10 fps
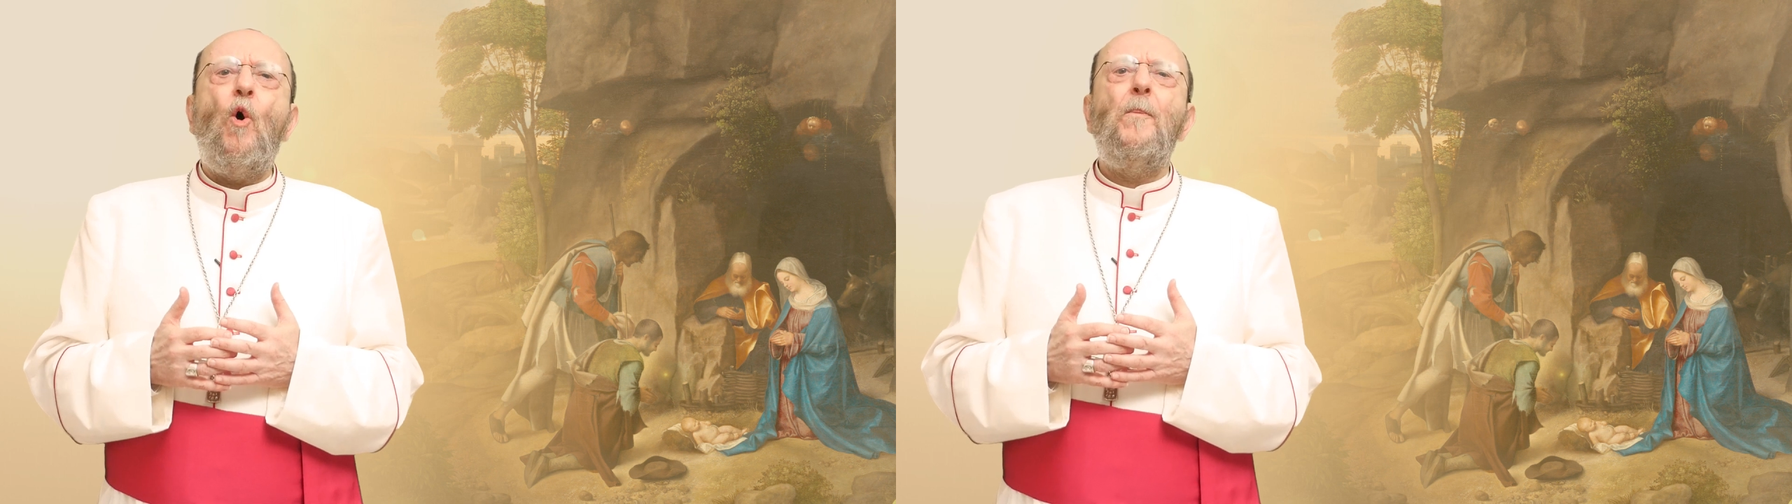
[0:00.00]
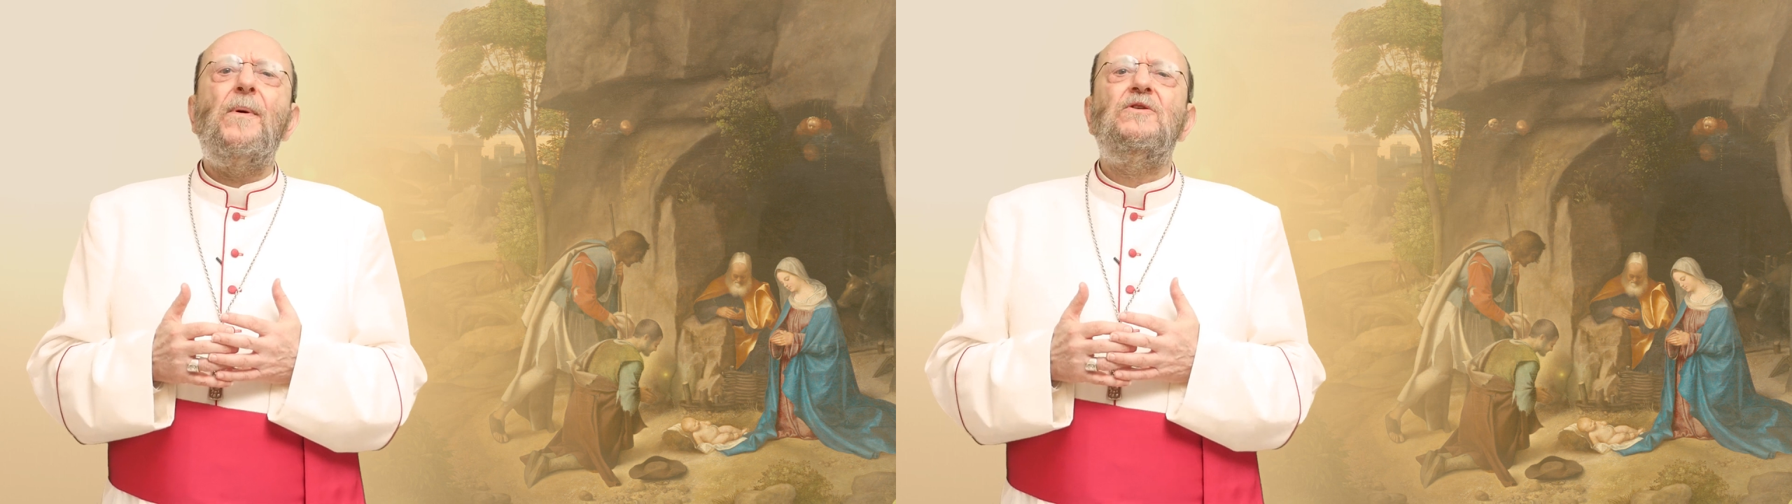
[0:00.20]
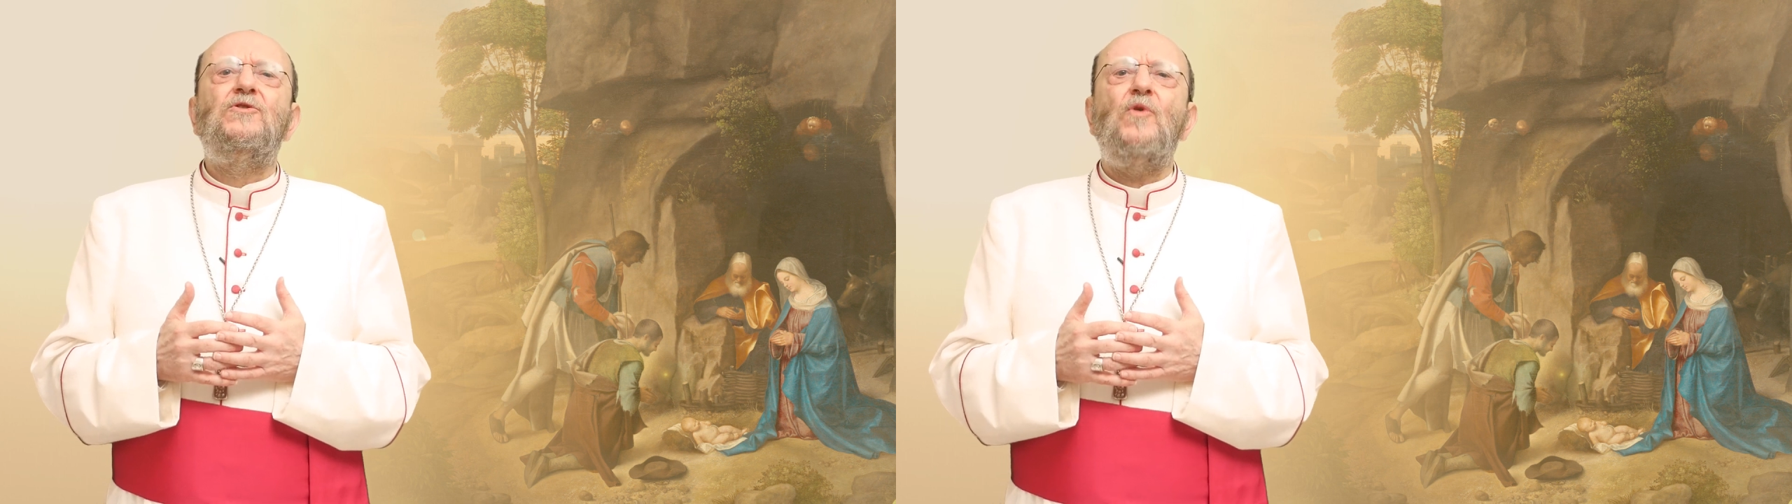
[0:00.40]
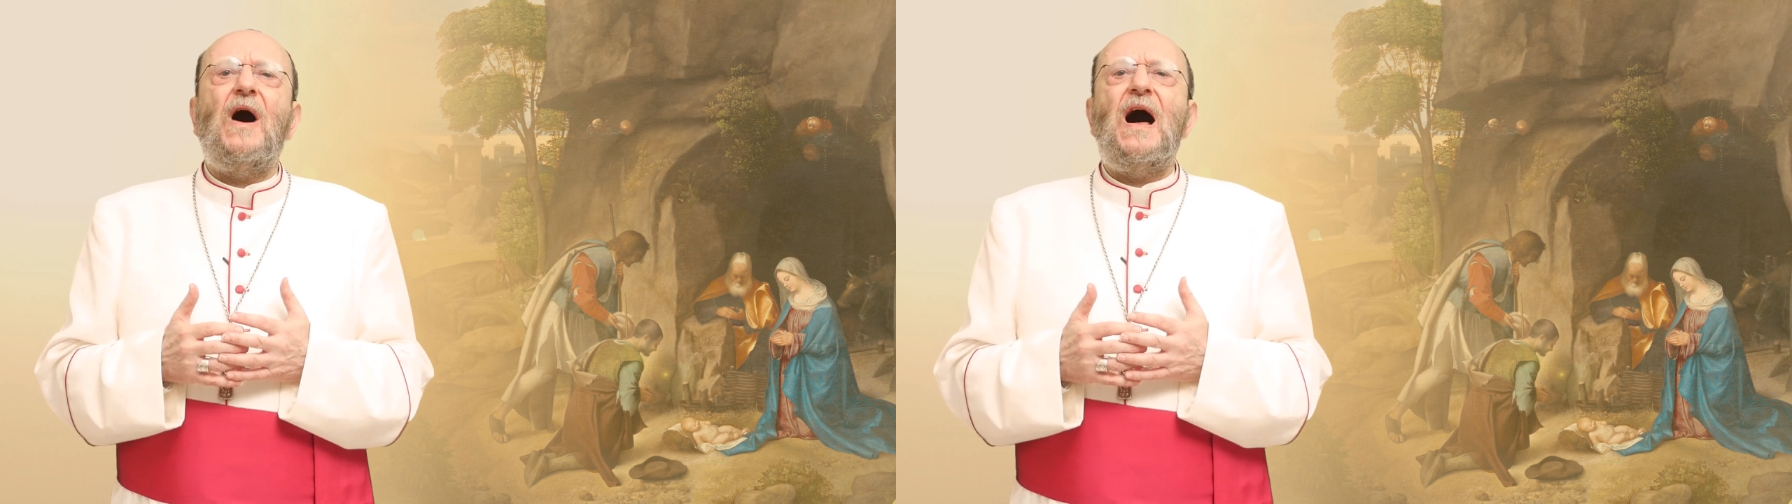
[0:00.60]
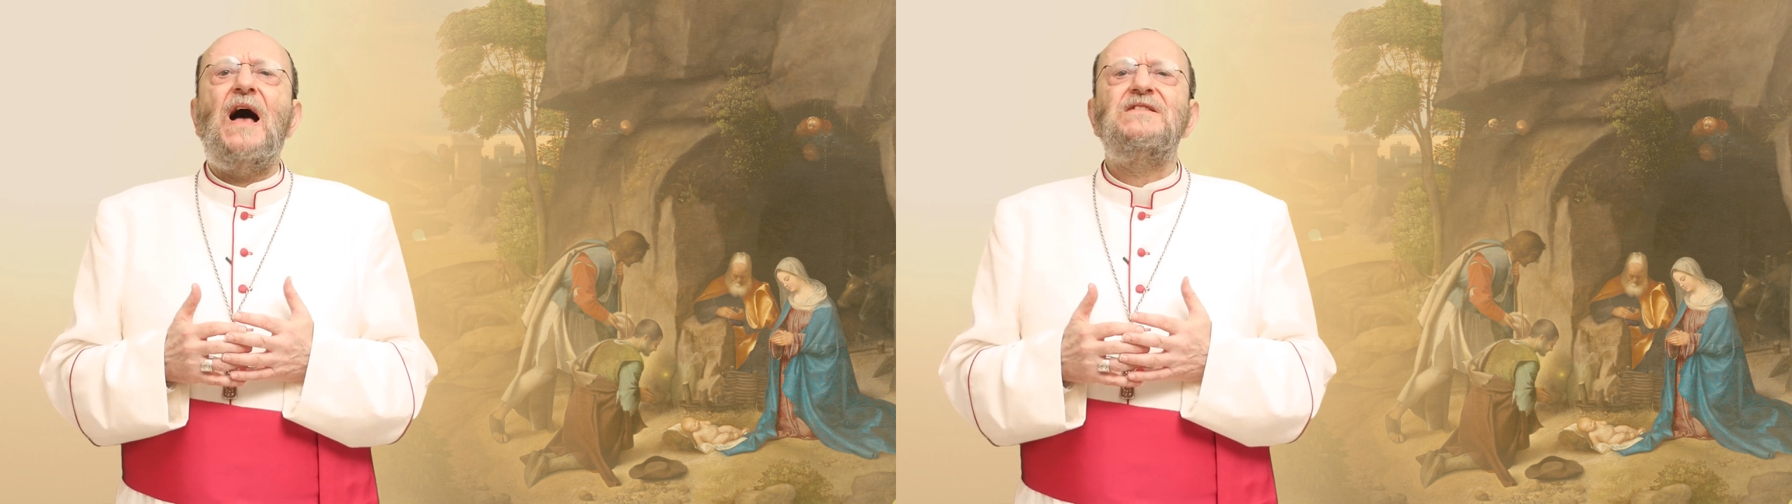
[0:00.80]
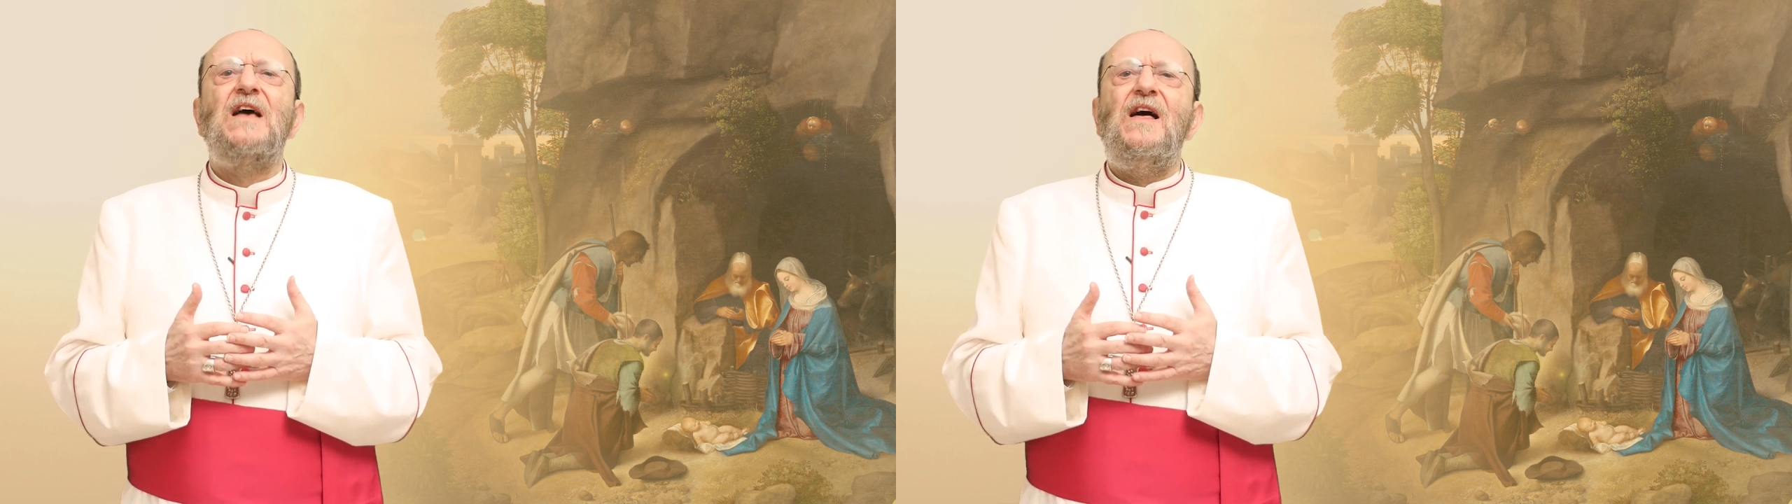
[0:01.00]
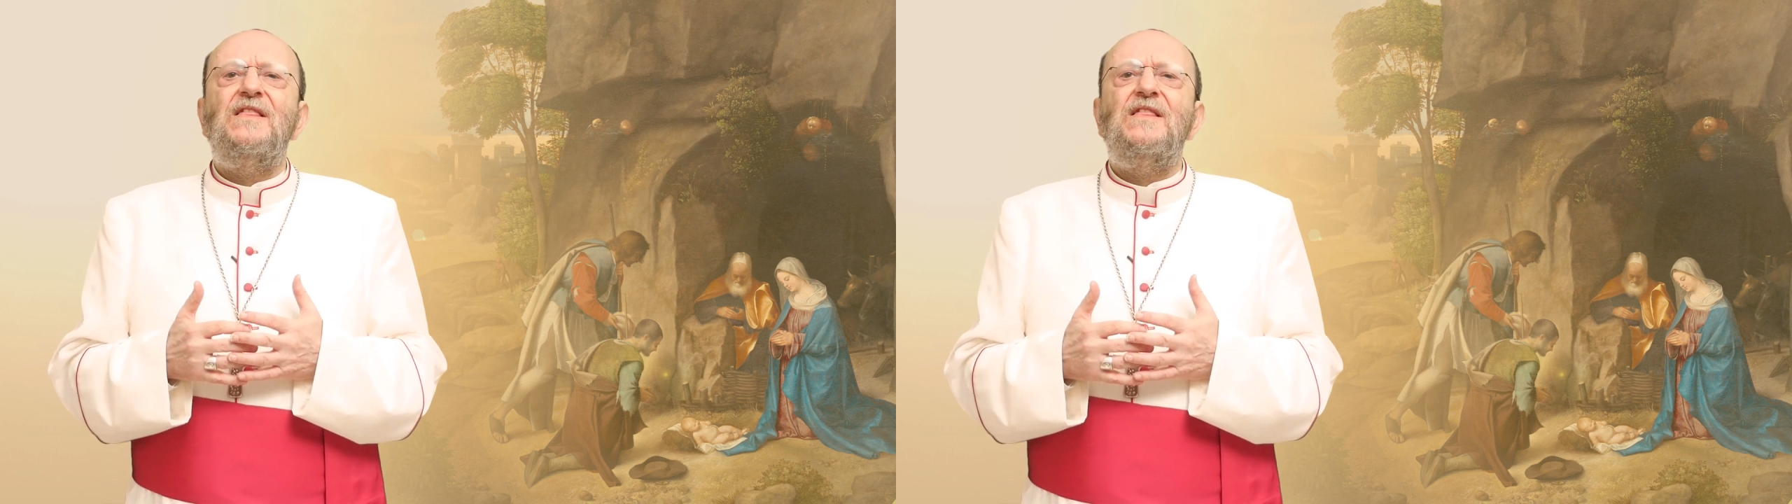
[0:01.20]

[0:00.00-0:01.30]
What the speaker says: open to us